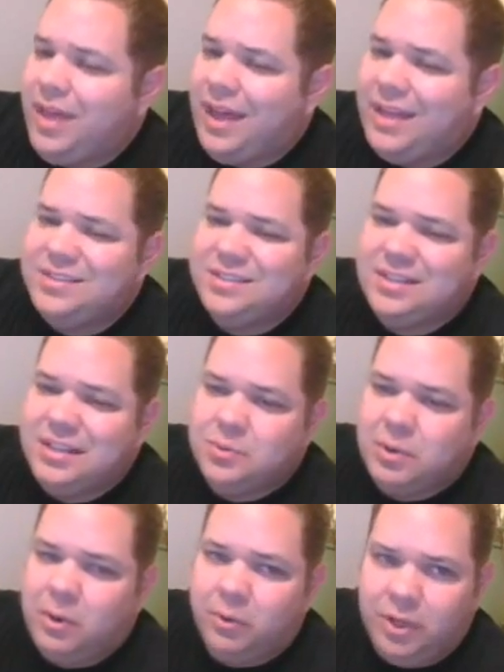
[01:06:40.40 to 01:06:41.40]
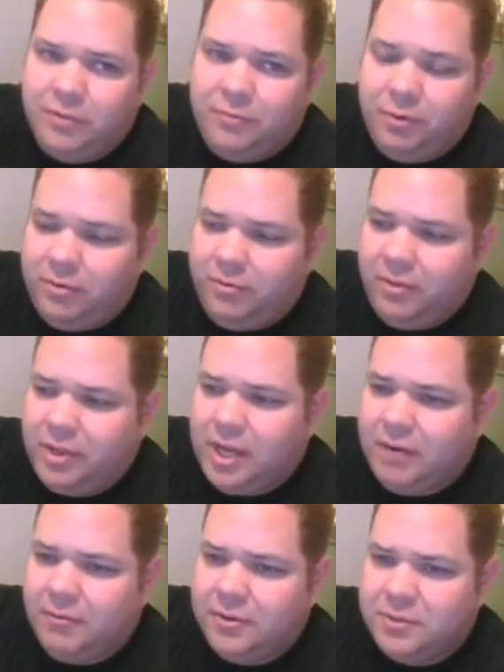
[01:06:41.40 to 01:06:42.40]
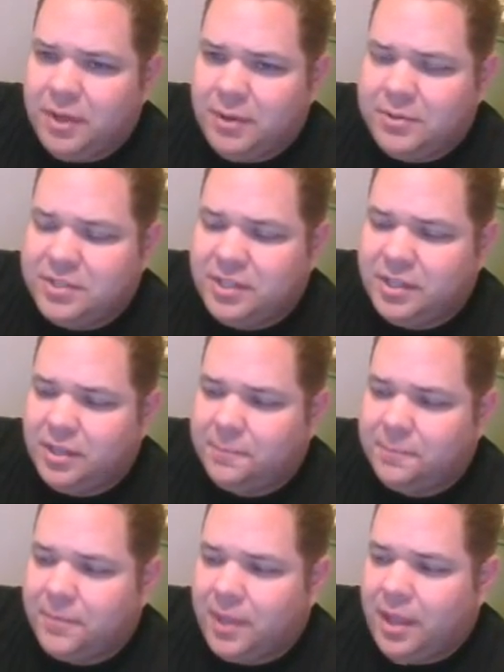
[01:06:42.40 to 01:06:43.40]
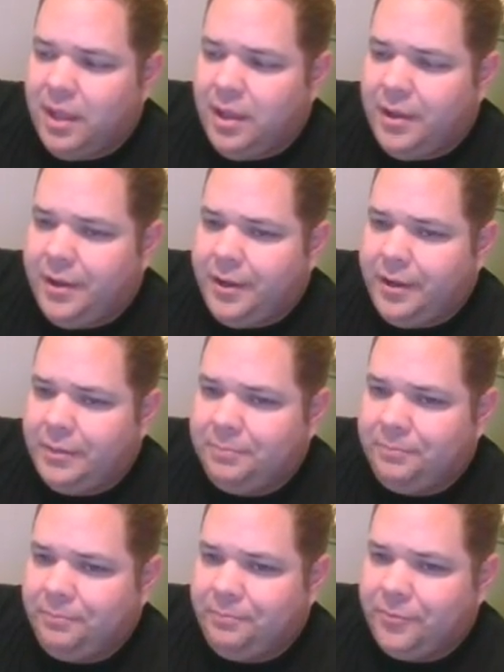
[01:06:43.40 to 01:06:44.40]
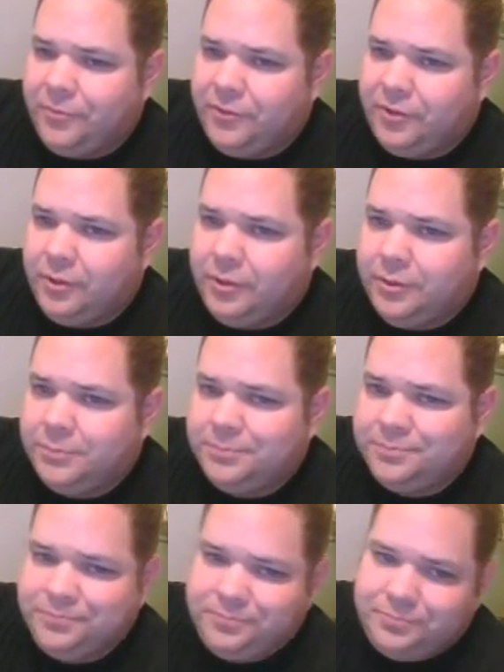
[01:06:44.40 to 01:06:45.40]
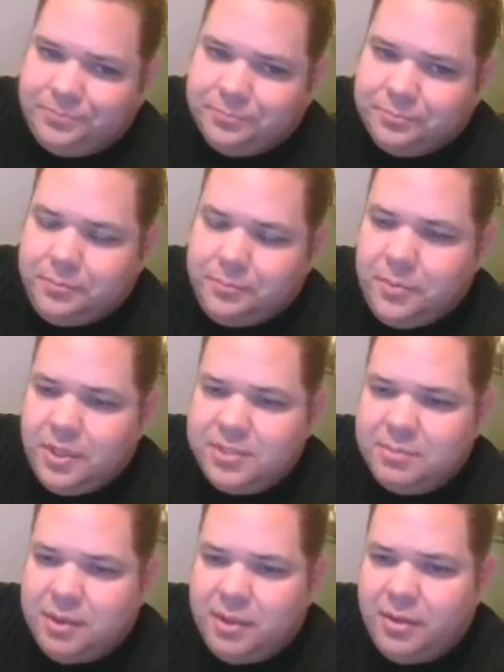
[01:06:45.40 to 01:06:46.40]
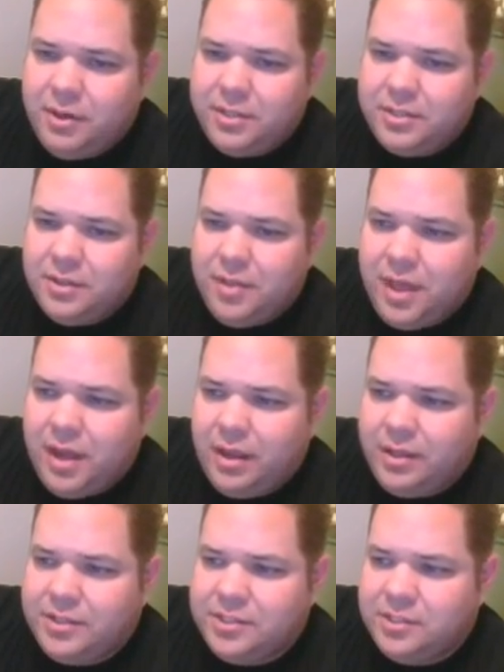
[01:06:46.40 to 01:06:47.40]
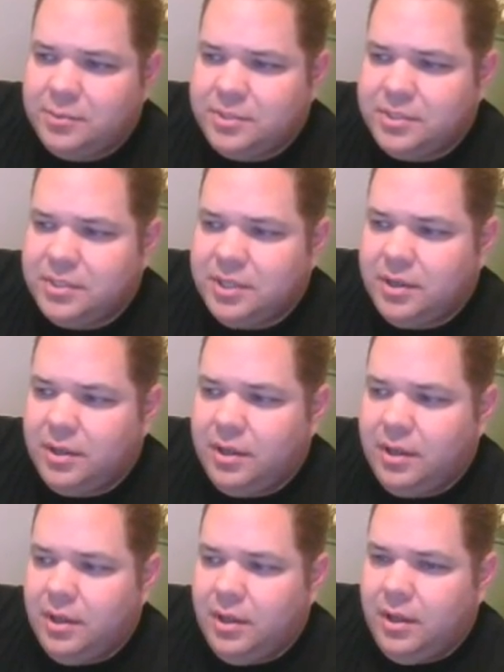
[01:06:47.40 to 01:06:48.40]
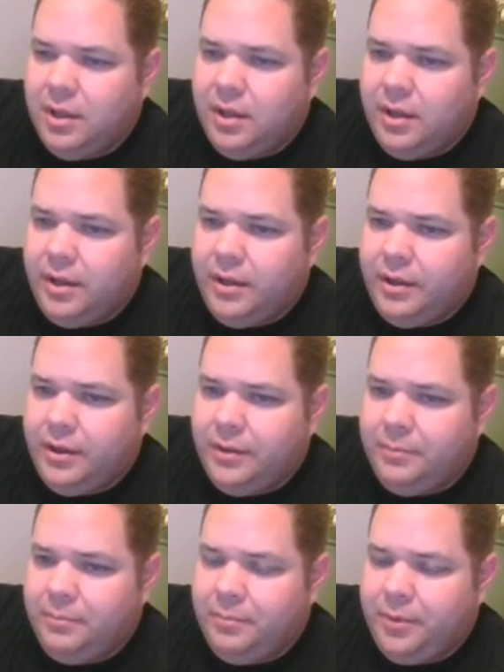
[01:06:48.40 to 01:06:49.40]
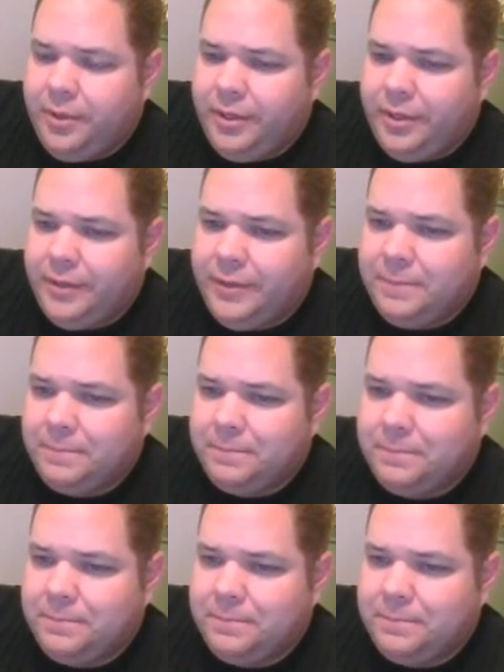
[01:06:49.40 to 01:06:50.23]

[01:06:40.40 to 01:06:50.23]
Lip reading: that's what I would look for the cover. Is what I was thinking. Um, so that's my thoughts on that. I guess you would say. But